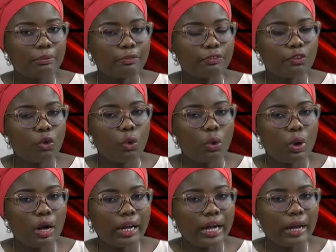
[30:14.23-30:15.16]
for
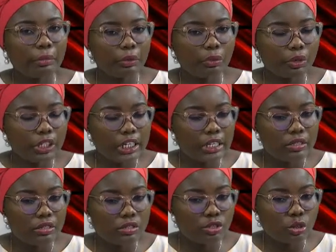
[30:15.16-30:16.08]

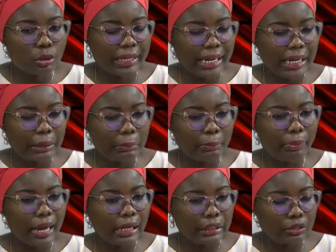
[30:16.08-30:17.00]
Cameroonians to get
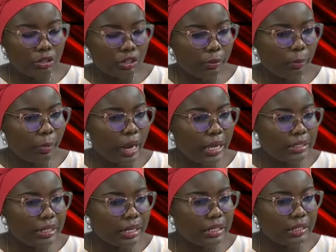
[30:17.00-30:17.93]
back to the
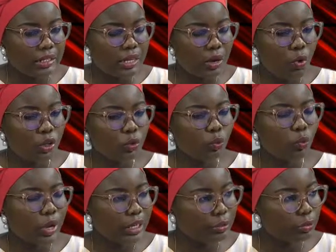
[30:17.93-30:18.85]
past and see what
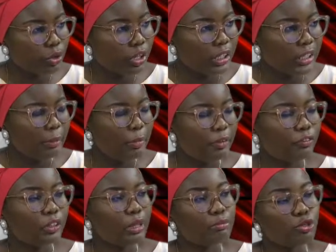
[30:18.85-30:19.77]
went wrong in a bid
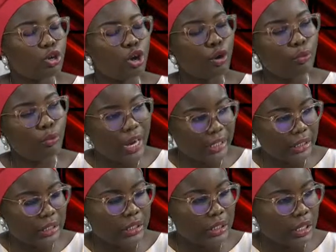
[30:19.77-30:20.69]
for them to
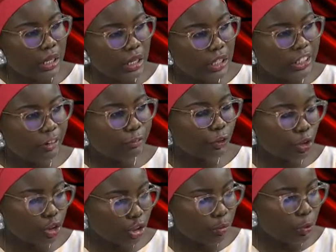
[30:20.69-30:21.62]
correct their
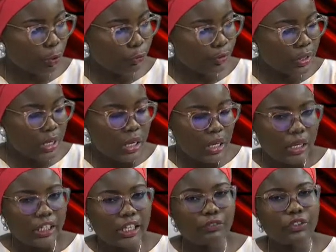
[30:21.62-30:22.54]
future moves.
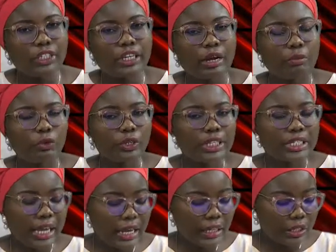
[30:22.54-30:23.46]
Given that Cameroon is
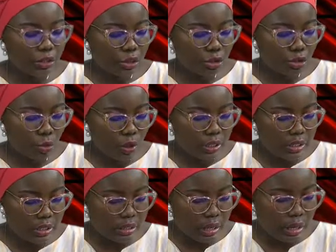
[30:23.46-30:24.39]
headed
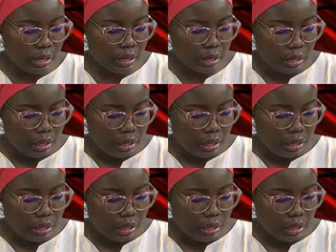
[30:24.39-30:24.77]
towards a